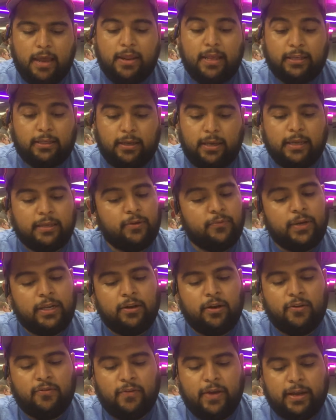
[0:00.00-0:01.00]
And it's a
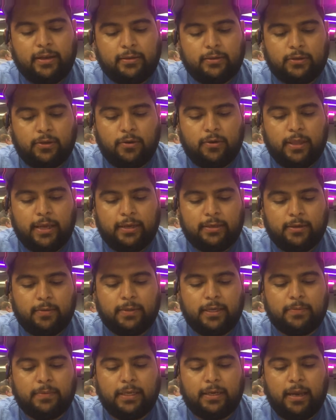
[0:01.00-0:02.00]
really good effect. So like
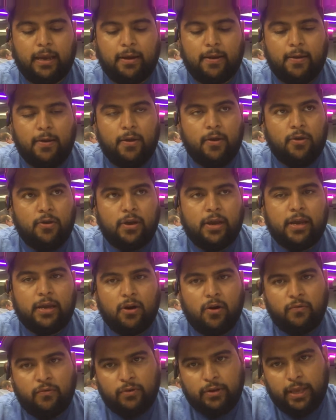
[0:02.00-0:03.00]
sometimes you can
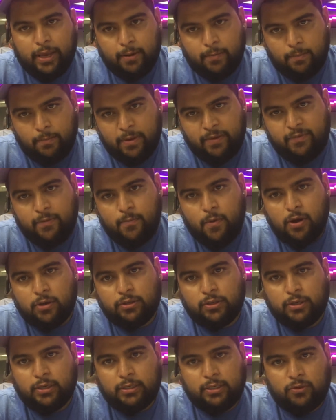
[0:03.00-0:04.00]
get over like beefy
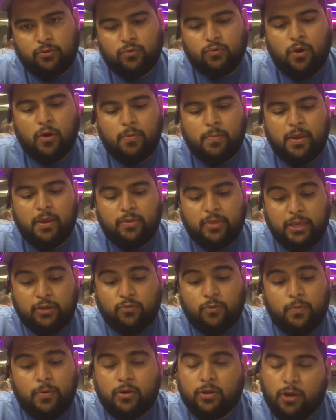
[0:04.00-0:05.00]
monsters because
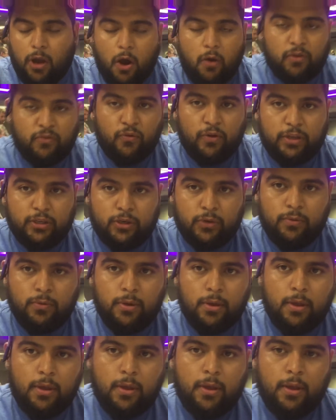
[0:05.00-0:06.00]
this will be always 42,
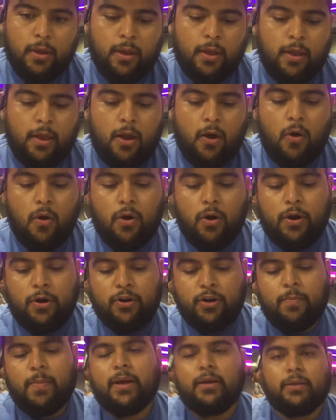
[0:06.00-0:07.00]
or
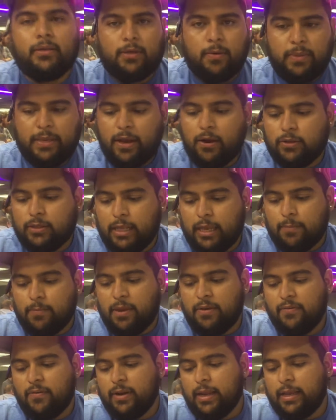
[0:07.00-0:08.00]
you can make something else like
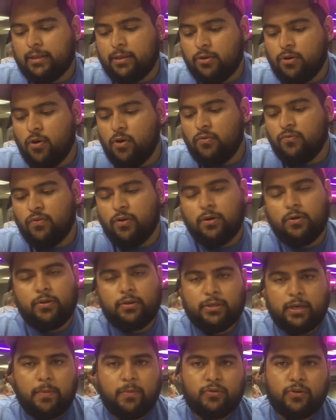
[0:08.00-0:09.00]
beefy like the Nova,
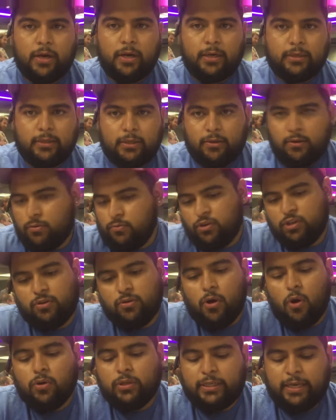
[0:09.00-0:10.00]
the Cyber Dragons,
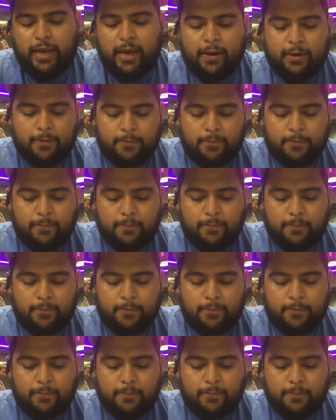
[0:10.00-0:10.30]
just always K.